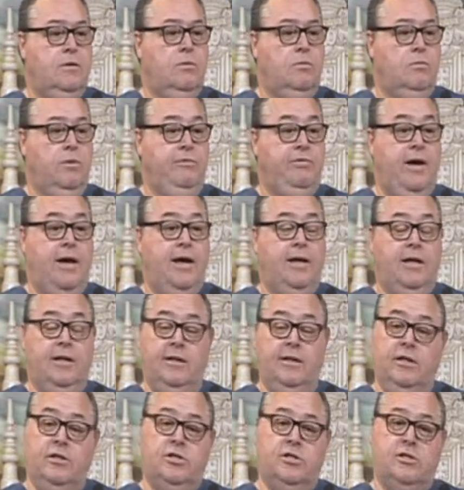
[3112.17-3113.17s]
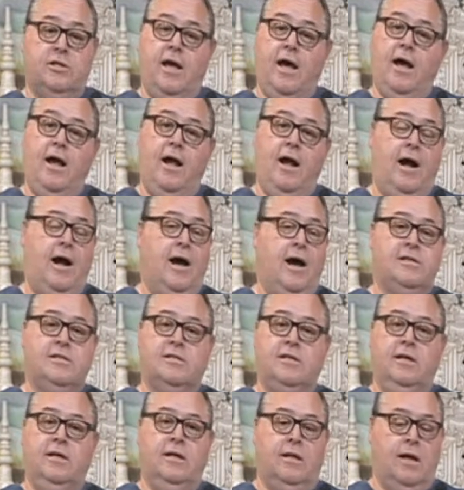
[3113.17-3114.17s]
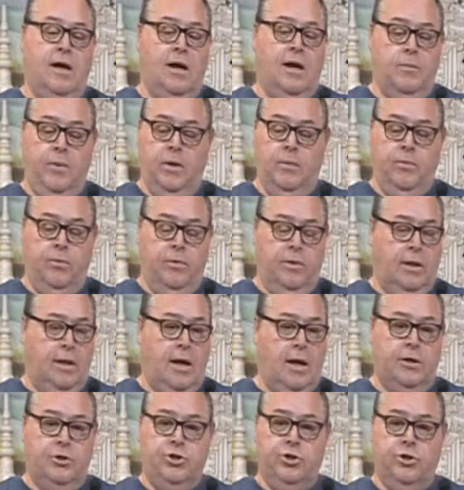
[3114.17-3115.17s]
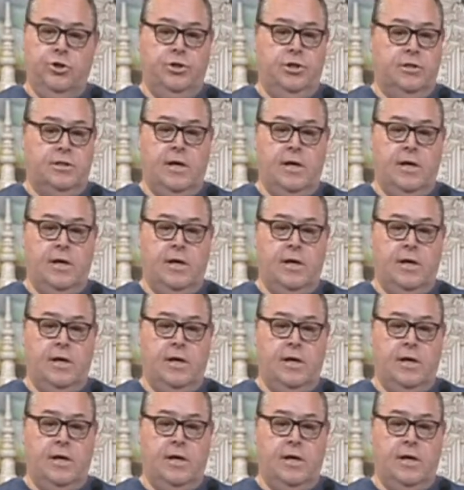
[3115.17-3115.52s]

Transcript: We've had it. This, I see a lot of people in a lot of churches.